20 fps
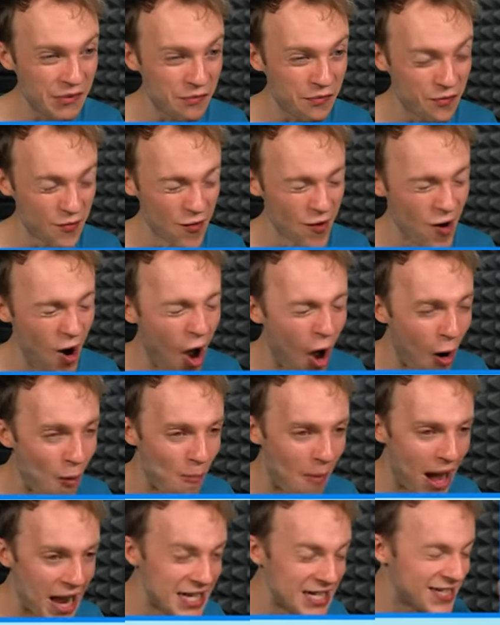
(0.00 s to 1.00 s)
at the front.
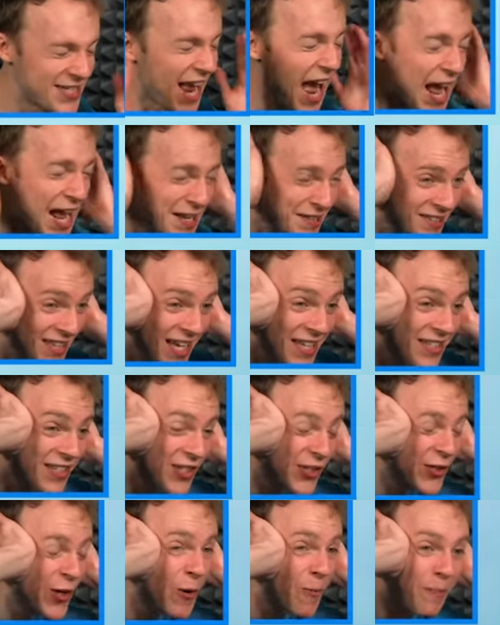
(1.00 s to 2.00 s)
Oh my days,
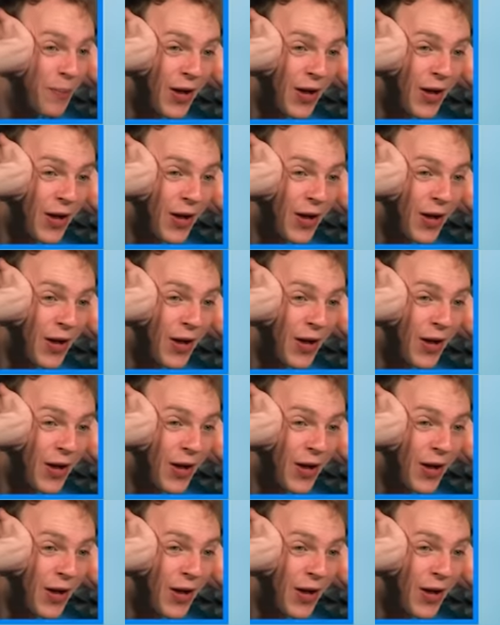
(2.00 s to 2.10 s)
that's super